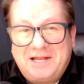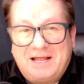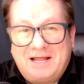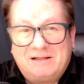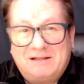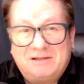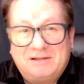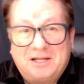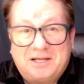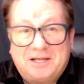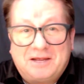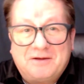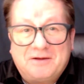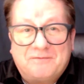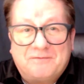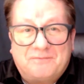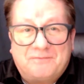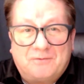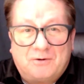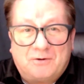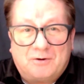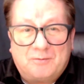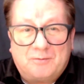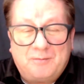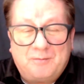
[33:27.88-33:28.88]
they're looking
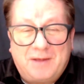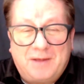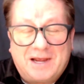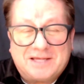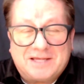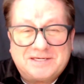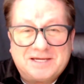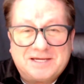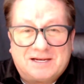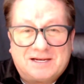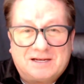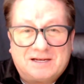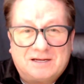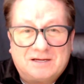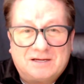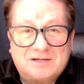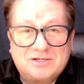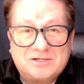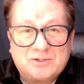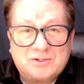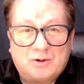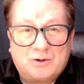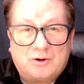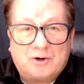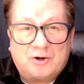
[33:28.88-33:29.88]
for
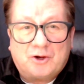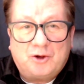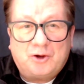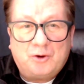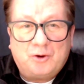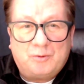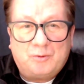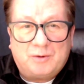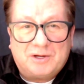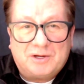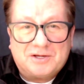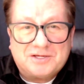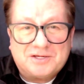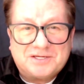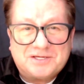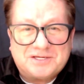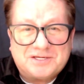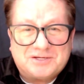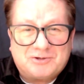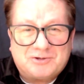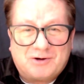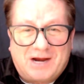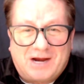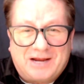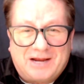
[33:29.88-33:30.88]
Mexicans or Cubans
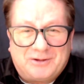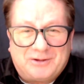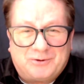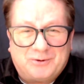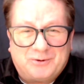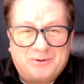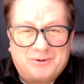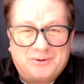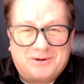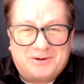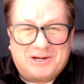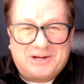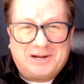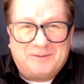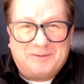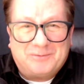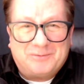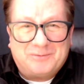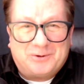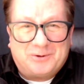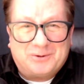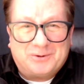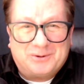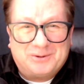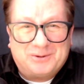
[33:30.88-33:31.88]
try to come
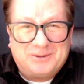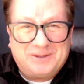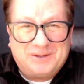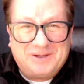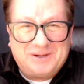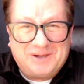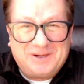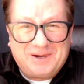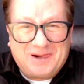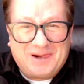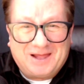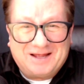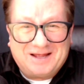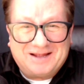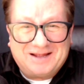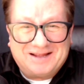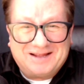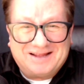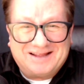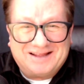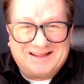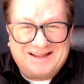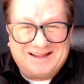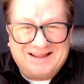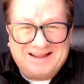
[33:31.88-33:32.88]
to.
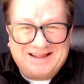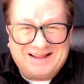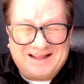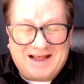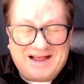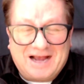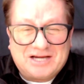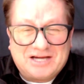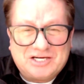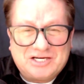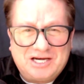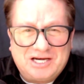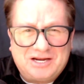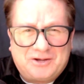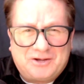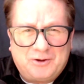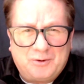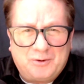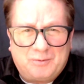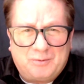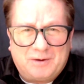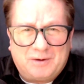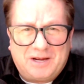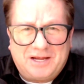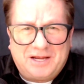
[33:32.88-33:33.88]
Actually,
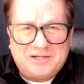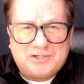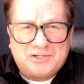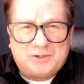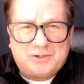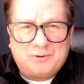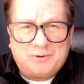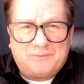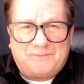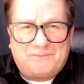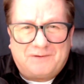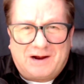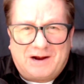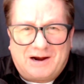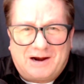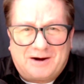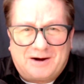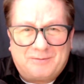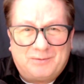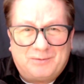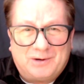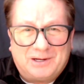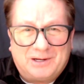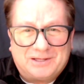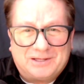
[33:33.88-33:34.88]
Cuba is too far,
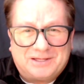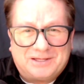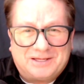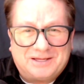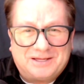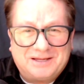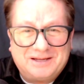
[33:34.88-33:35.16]
but